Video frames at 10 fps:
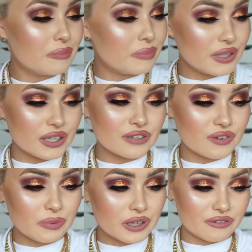Beautiful,
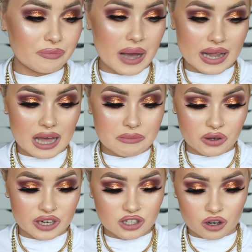beautiful palette. I'm not
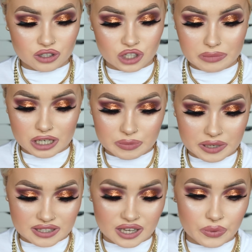going to talk too much
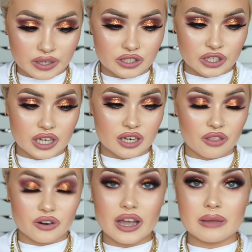because I will do
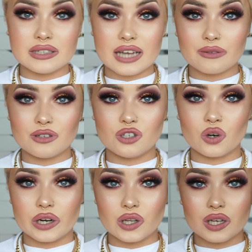another in-depth
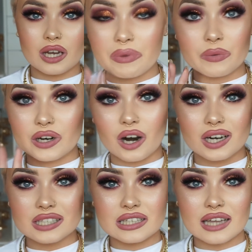tutorial on it, but
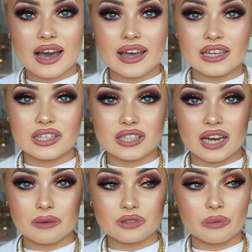regardless of that, it is an
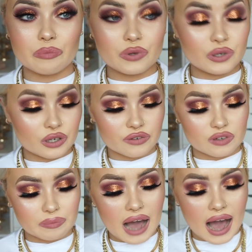absolutely
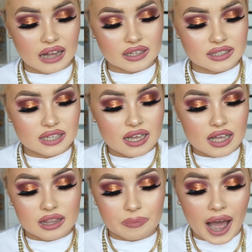beautiful palette.
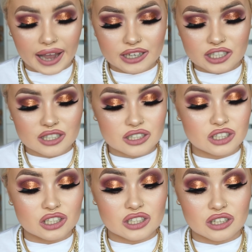The packaging is
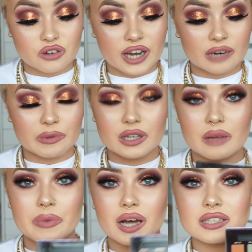just incredible,
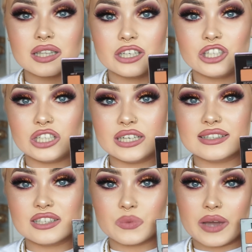but the
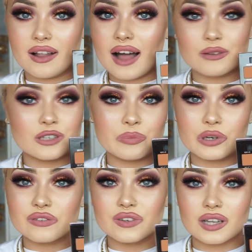shades as well, absolutely
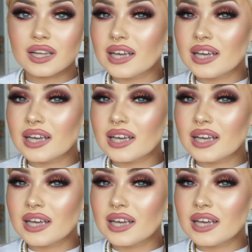beautiful.